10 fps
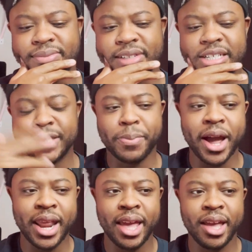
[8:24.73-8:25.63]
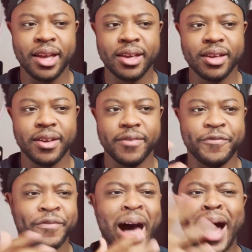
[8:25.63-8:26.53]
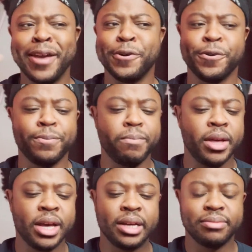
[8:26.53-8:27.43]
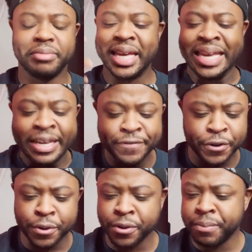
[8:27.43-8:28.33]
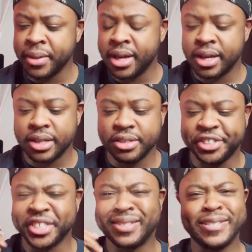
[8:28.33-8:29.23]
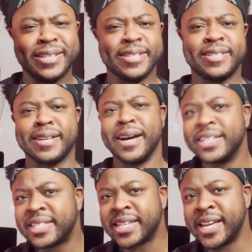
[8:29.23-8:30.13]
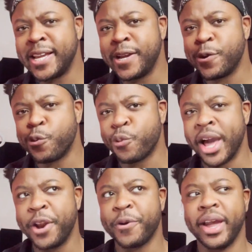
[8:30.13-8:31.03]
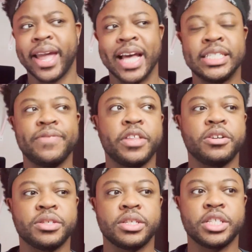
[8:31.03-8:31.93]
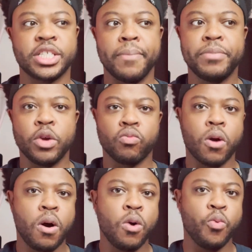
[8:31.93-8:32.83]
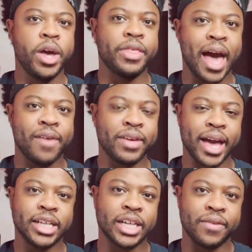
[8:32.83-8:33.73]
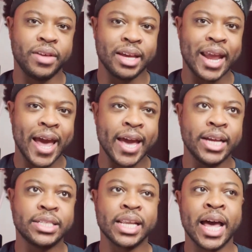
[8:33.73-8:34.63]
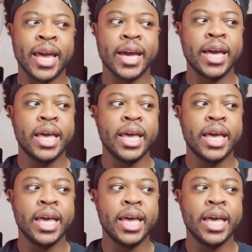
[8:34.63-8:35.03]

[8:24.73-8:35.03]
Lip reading: spreading vile, evil, just disgusting rhetoric as if there's something wrong with having HIV and AIDS. Like,